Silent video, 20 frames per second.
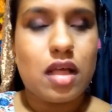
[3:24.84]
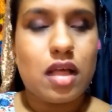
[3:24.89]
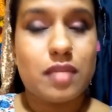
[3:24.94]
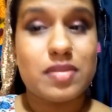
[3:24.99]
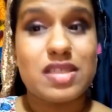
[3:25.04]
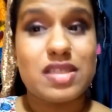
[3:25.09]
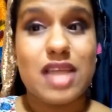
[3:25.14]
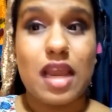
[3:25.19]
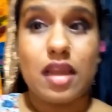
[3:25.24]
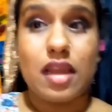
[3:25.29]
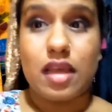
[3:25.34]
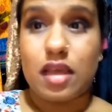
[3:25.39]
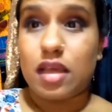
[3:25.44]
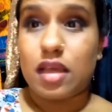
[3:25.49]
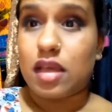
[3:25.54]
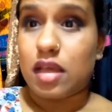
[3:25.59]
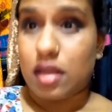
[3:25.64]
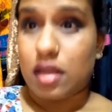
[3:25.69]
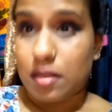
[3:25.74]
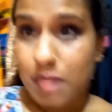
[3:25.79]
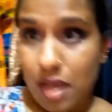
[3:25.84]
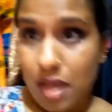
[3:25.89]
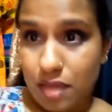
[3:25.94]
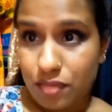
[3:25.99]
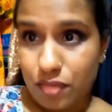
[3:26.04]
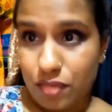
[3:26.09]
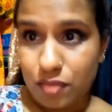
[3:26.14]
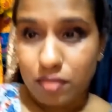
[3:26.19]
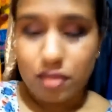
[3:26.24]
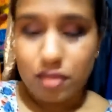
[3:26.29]
I'm standing in the
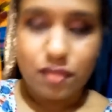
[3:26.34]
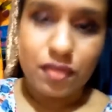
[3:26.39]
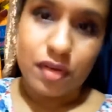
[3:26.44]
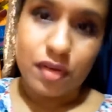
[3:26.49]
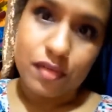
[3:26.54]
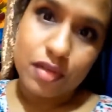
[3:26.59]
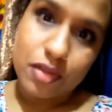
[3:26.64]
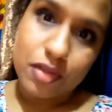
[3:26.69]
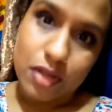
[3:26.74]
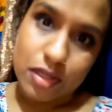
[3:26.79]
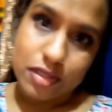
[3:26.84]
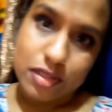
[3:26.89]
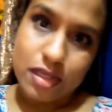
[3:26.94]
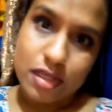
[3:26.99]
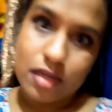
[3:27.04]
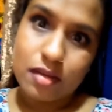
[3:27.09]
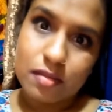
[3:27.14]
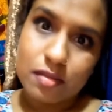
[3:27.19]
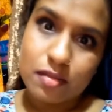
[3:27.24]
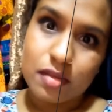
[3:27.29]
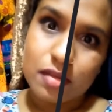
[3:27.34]
bathroom in front of a closet.